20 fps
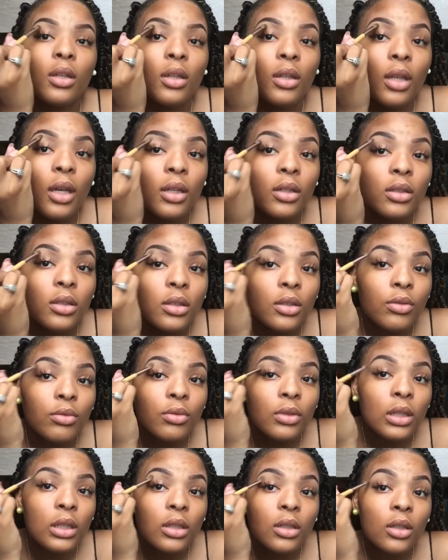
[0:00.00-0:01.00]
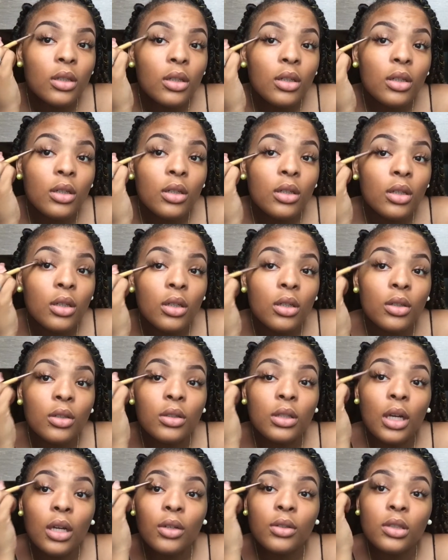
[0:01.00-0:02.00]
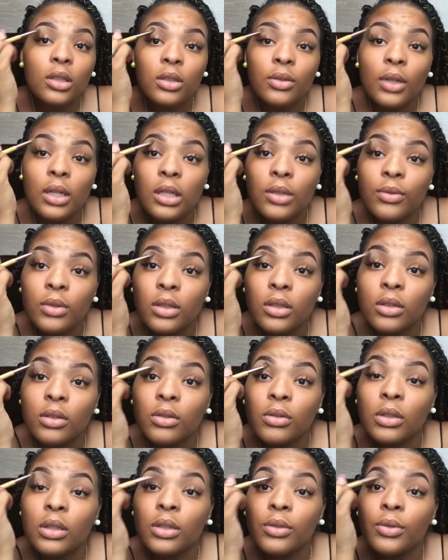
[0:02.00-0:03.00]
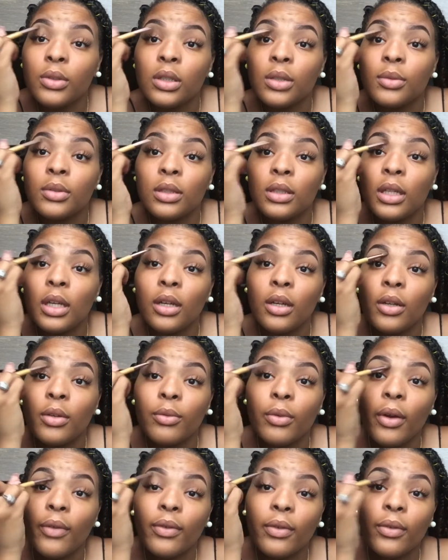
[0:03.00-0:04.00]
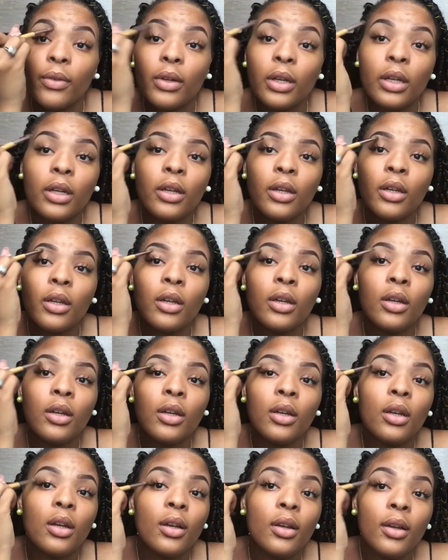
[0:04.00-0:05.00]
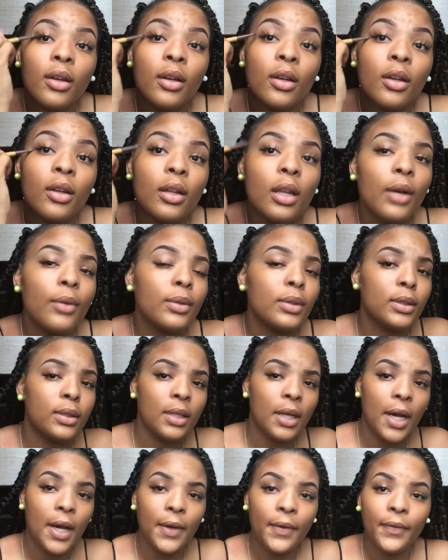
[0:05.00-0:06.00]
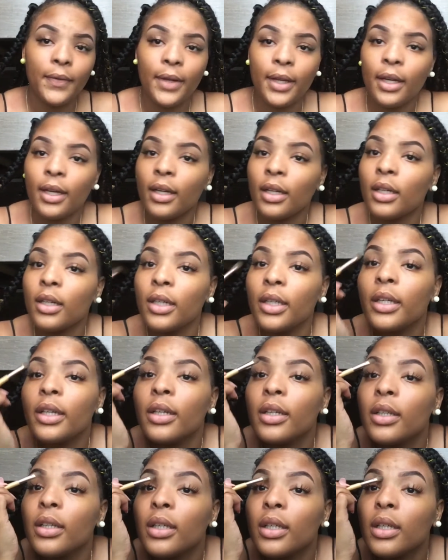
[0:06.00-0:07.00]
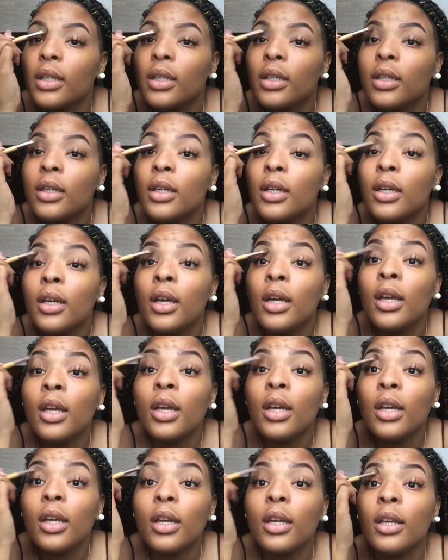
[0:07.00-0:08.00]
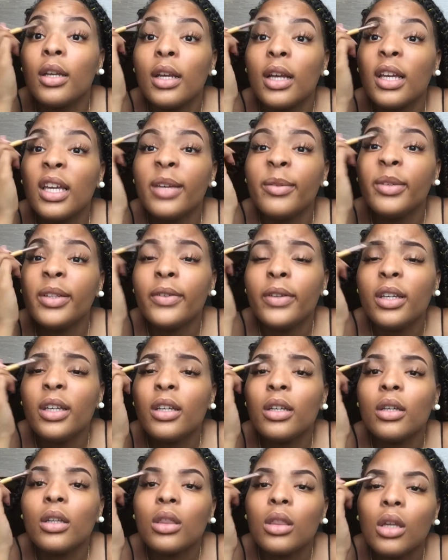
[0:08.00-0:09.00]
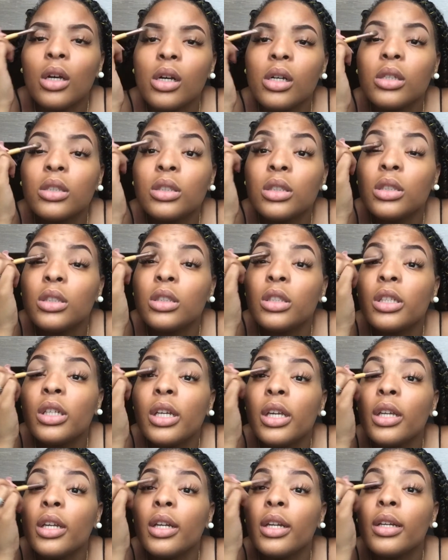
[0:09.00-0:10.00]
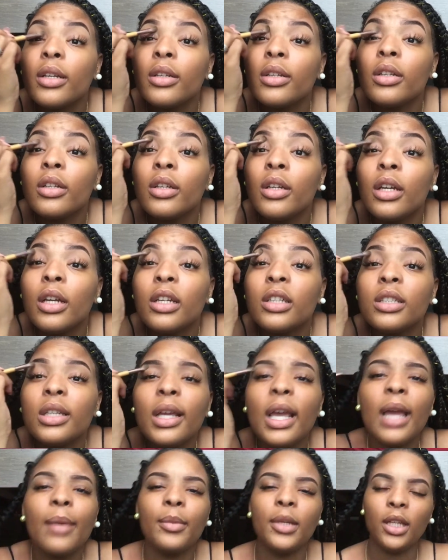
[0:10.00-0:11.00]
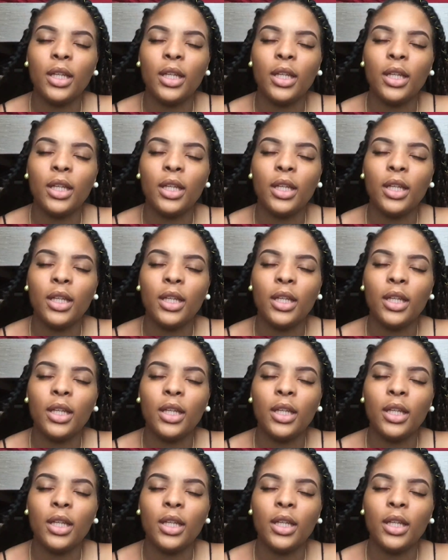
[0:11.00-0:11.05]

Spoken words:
that Serena, well, that whole situation with Serena Williams and that referee, that was not fair, clearly. And I can't believe he thought she cheated. And she came